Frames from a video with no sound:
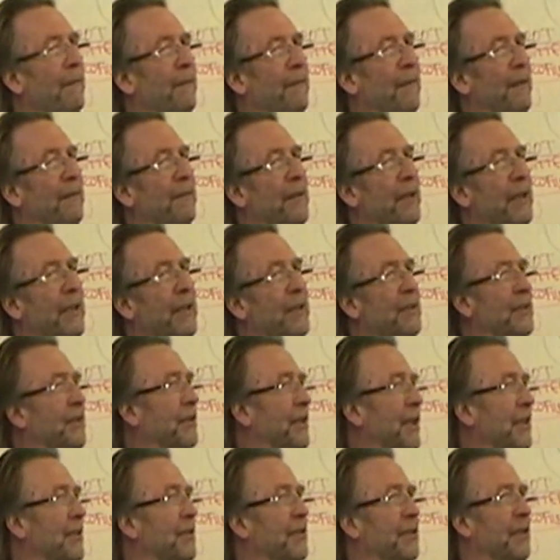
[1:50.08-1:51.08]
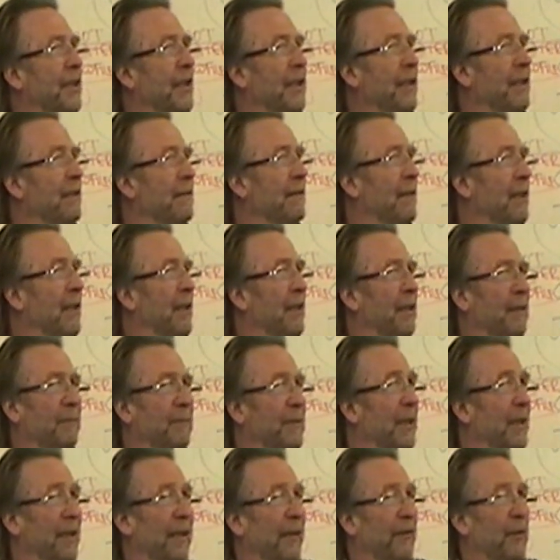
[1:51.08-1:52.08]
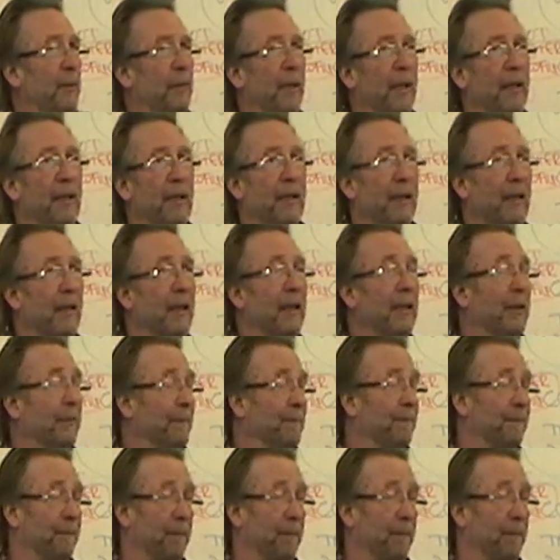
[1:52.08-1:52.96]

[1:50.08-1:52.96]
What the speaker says: 15, 16, didn't have the money to go.